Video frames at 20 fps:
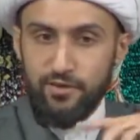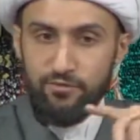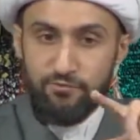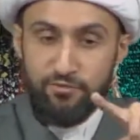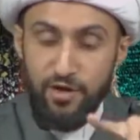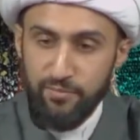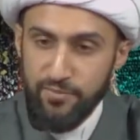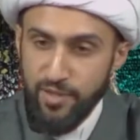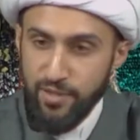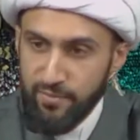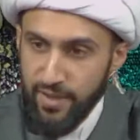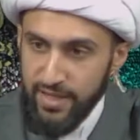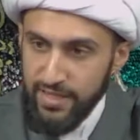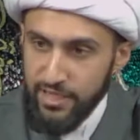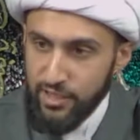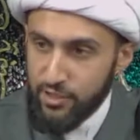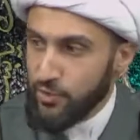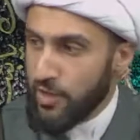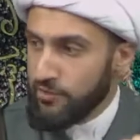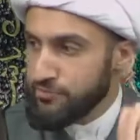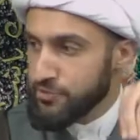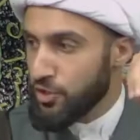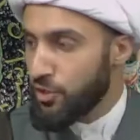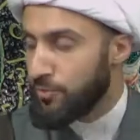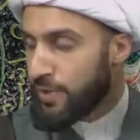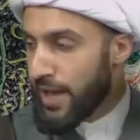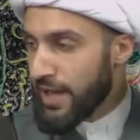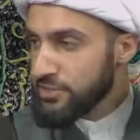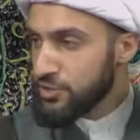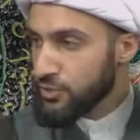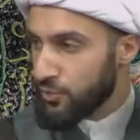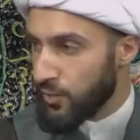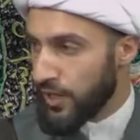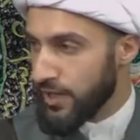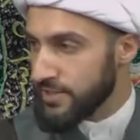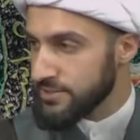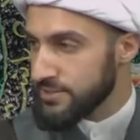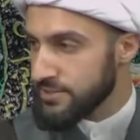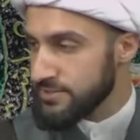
From the many, you have to go back to one.